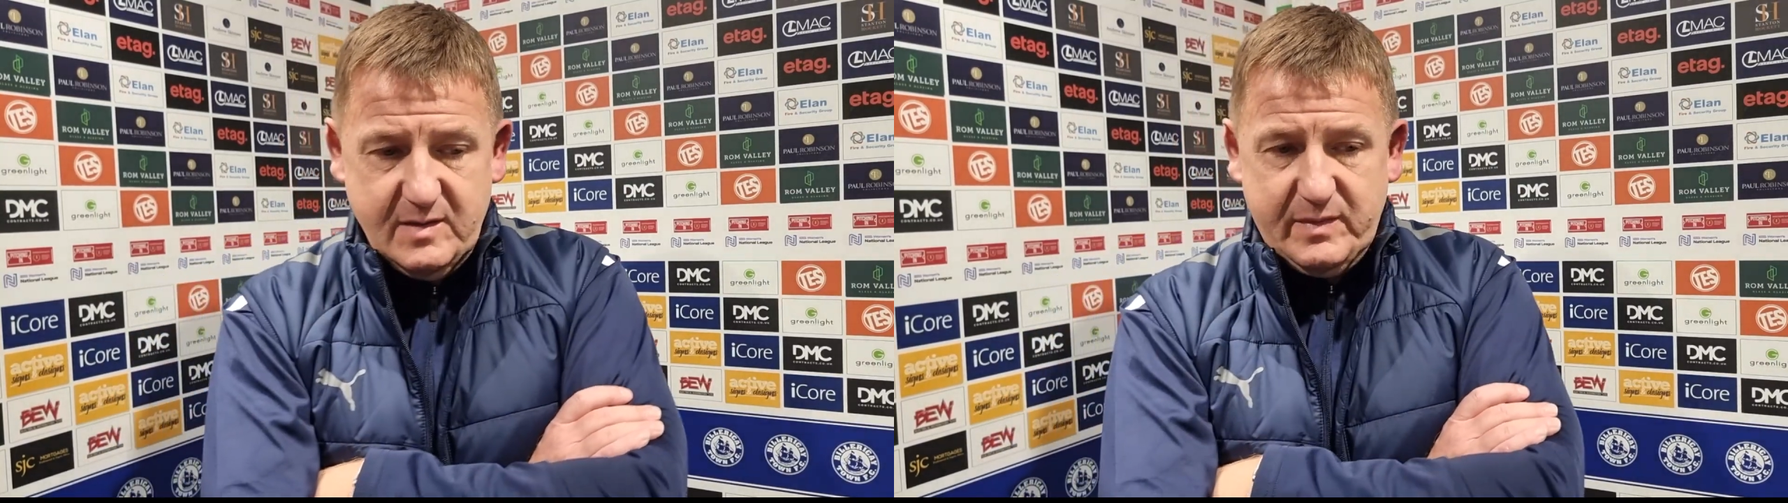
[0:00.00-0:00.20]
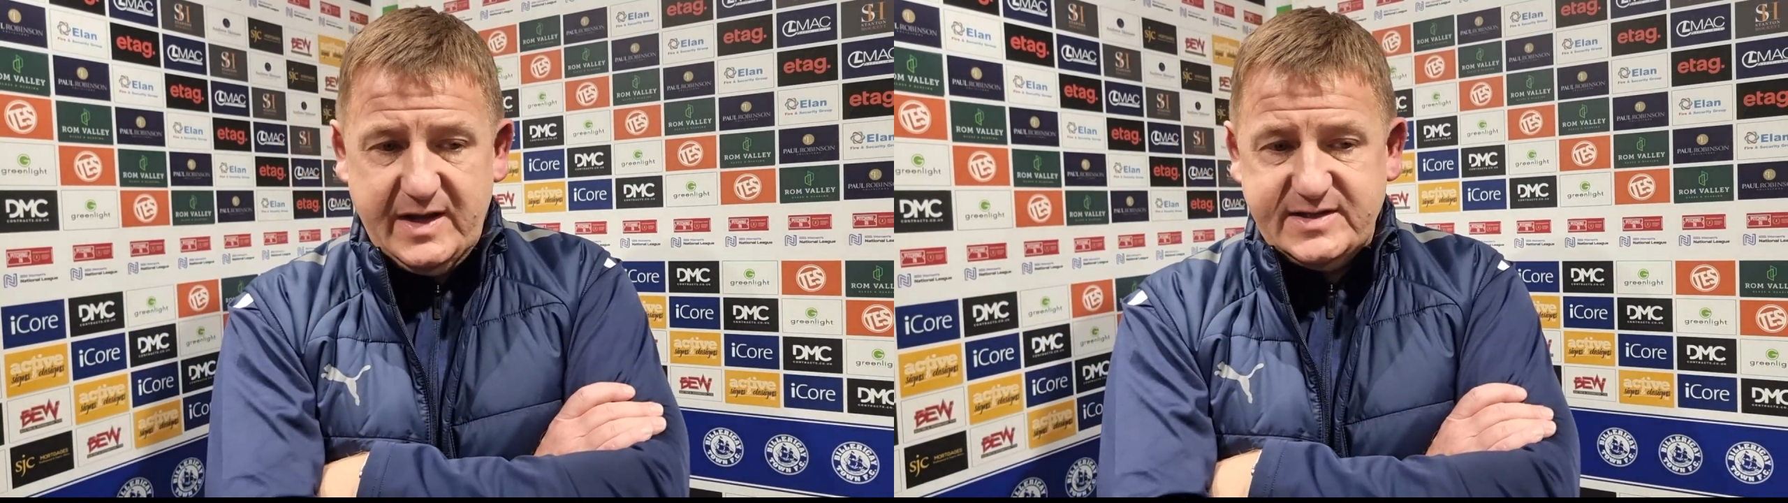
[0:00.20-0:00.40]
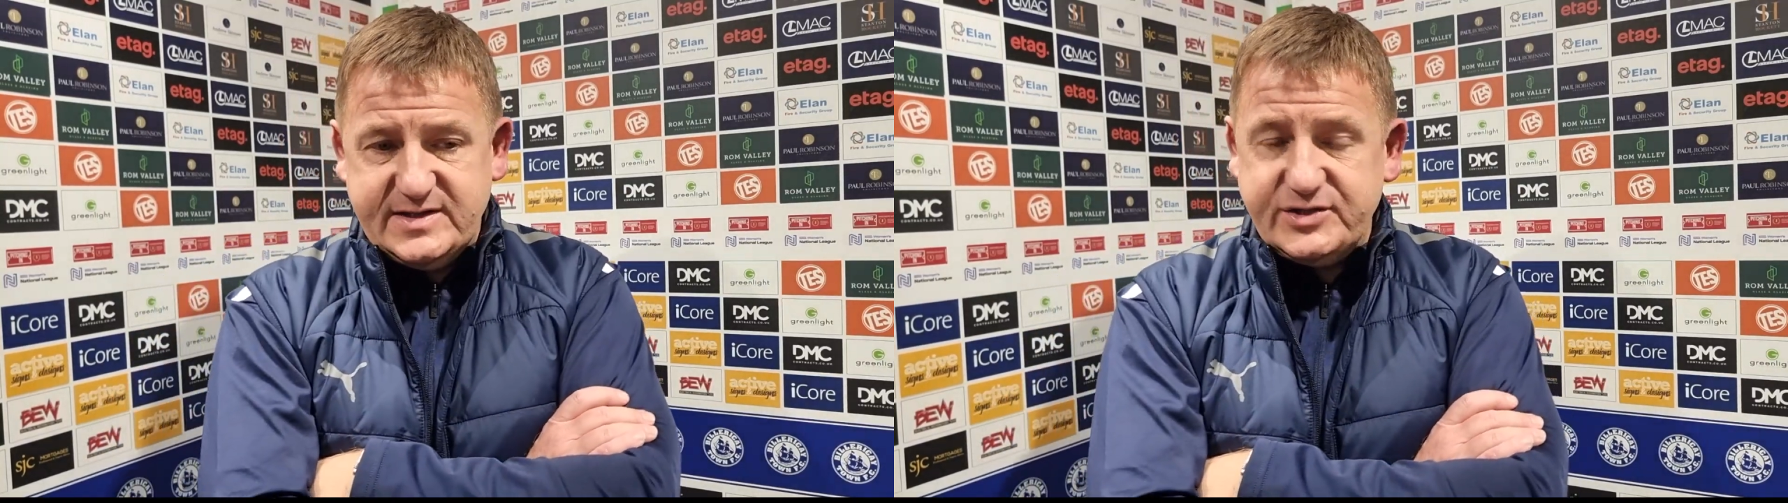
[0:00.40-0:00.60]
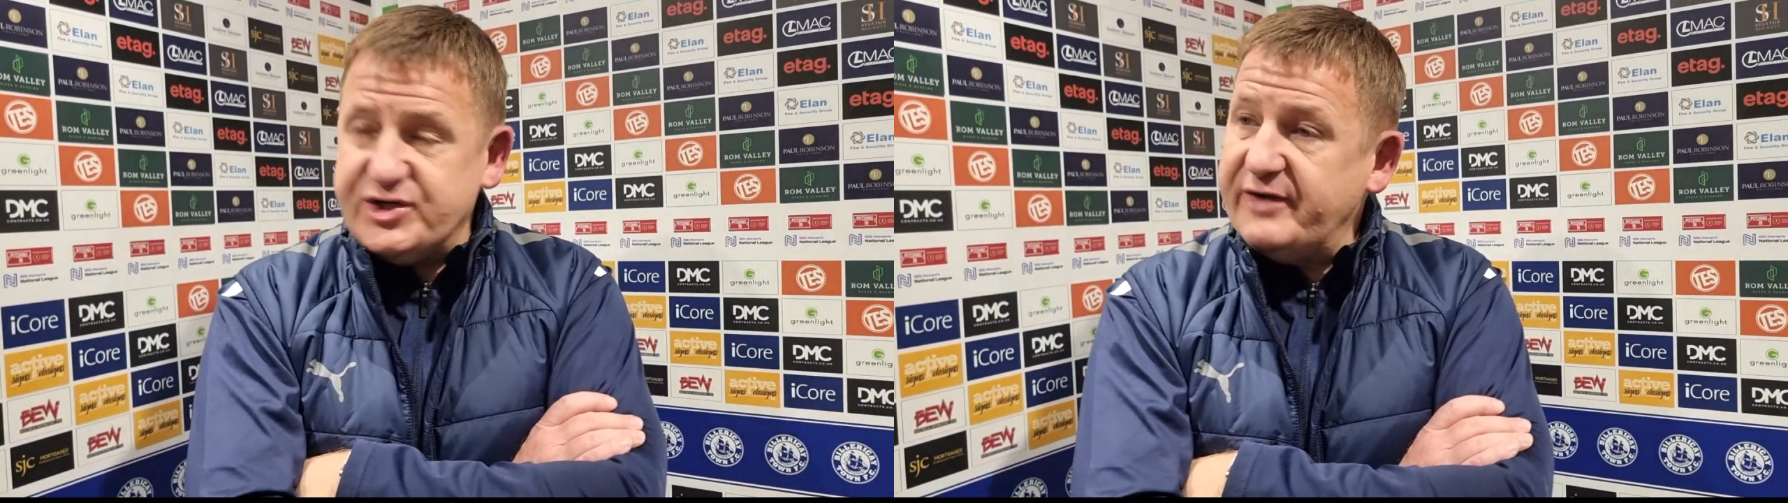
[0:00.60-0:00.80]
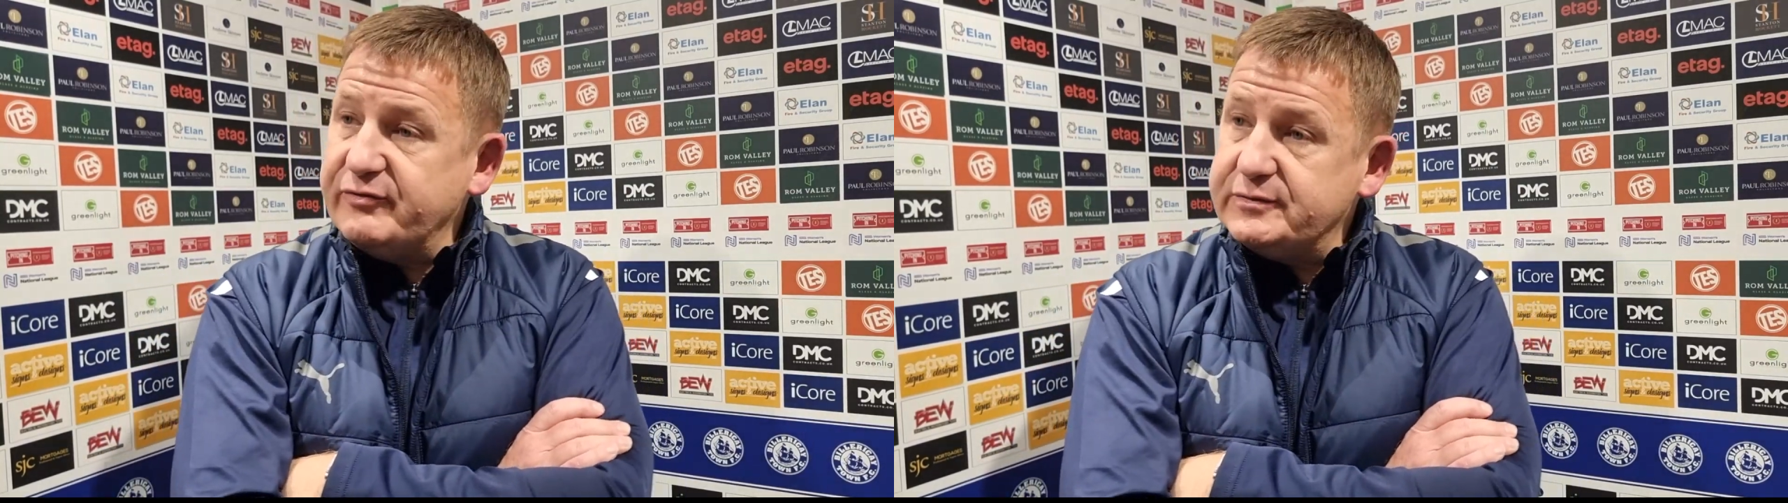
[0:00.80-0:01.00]
pleased in
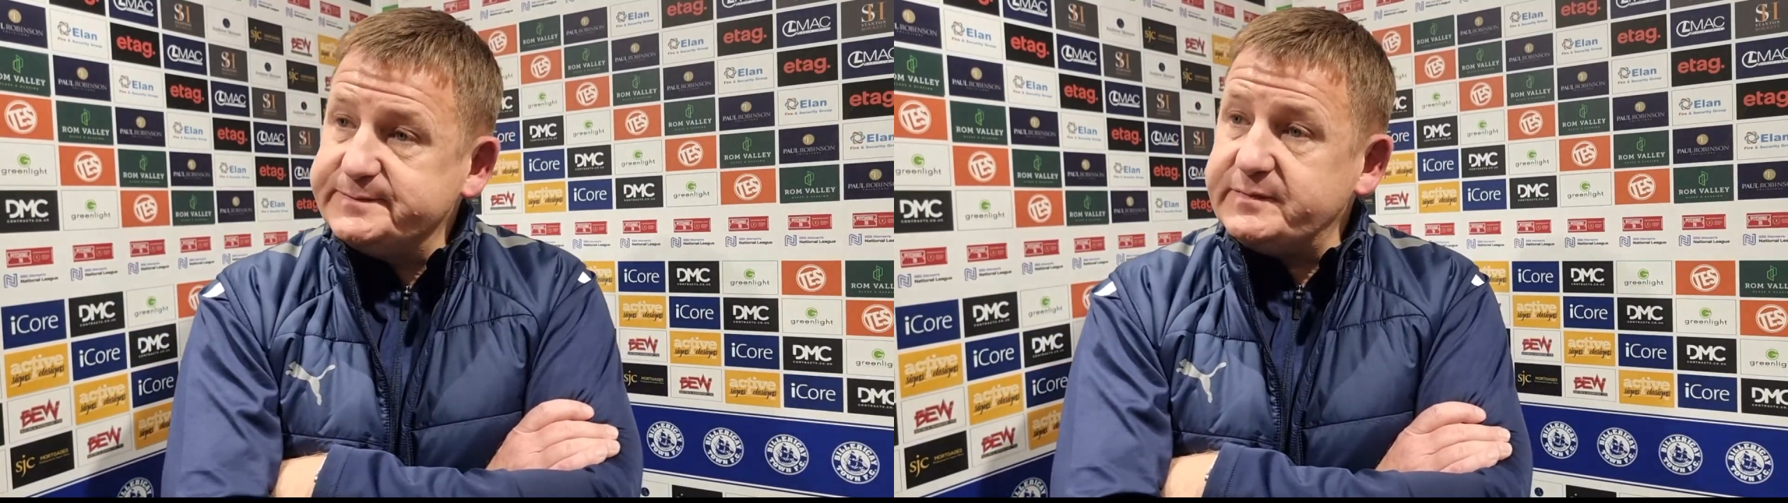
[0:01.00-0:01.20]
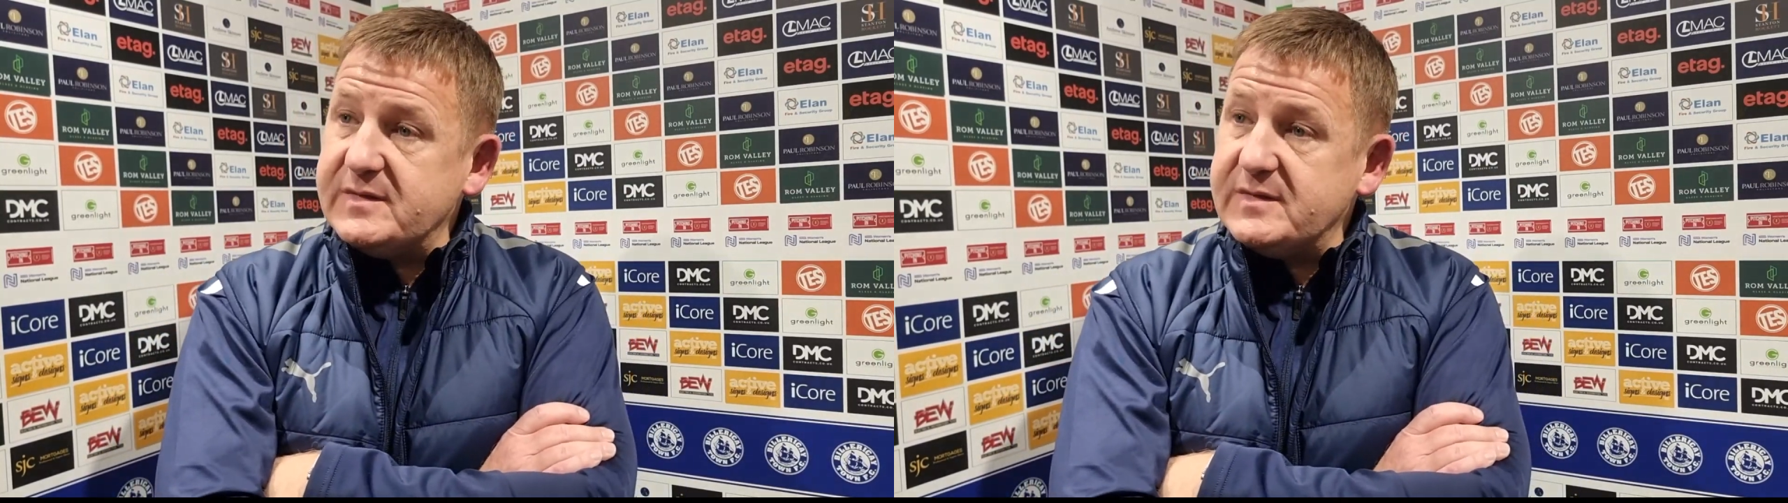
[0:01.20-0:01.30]
general,